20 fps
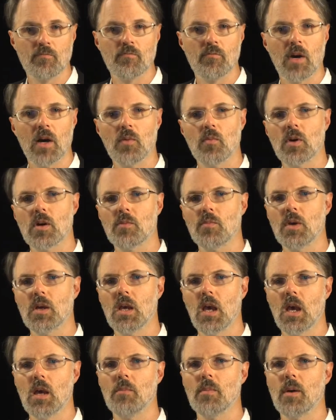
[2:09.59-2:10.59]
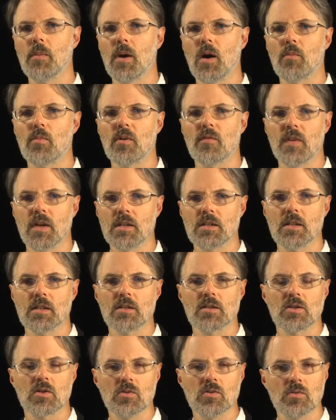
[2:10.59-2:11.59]
my work became about preventing
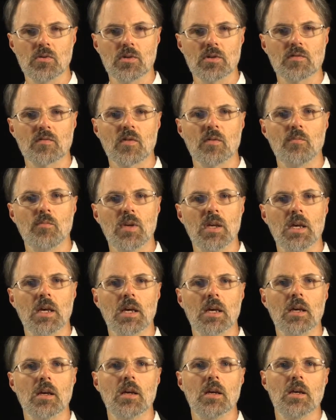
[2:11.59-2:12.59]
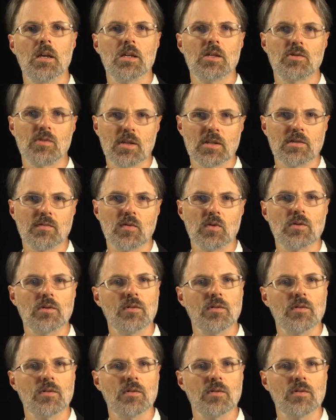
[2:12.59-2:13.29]
schools from being stressful,